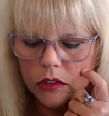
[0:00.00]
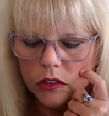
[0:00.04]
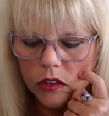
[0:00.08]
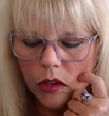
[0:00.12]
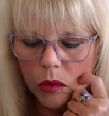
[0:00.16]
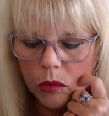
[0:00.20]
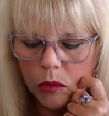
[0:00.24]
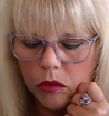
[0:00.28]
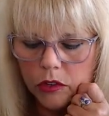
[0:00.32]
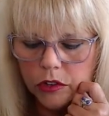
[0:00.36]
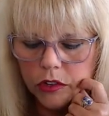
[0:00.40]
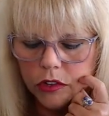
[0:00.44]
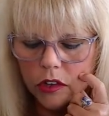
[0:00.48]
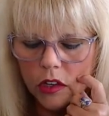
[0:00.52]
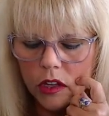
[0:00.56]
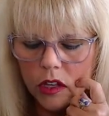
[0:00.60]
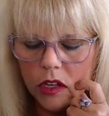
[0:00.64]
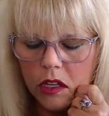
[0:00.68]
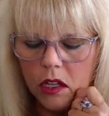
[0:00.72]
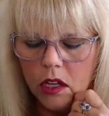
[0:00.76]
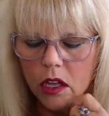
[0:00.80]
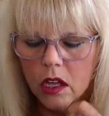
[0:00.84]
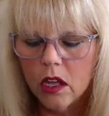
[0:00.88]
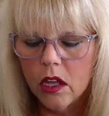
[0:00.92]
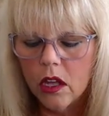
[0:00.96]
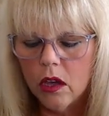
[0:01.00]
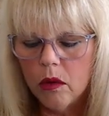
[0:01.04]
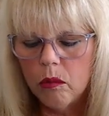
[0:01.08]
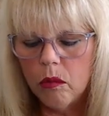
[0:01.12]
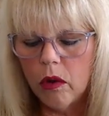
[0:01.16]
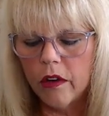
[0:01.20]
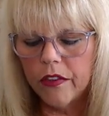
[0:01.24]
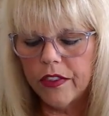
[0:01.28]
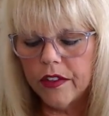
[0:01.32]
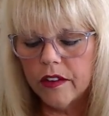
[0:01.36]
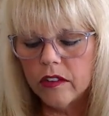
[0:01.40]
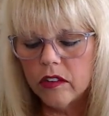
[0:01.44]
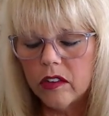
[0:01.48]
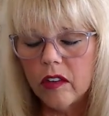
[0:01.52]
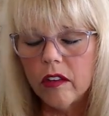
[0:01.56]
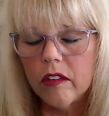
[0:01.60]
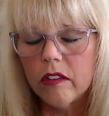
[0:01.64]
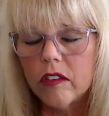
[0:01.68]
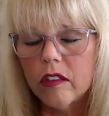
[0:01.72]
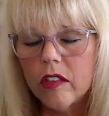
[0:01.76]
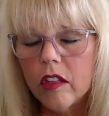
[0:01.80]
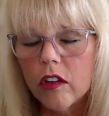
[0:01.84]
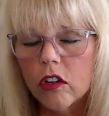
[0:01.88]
So we'll see what this is.